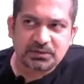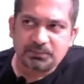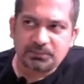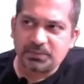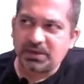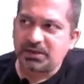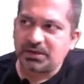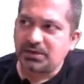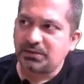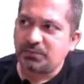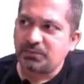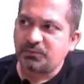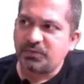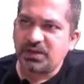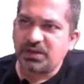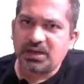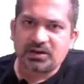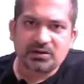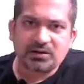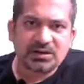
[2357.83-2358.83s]

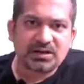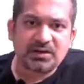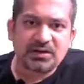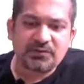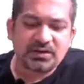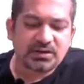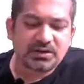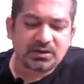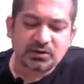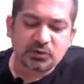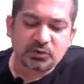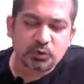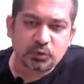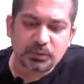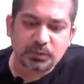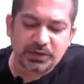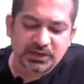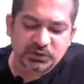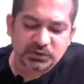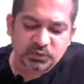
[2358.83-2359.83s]
We are living in a
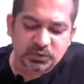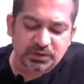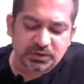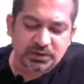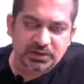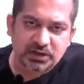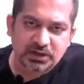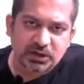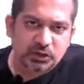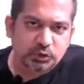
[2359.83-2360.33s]
globalized world,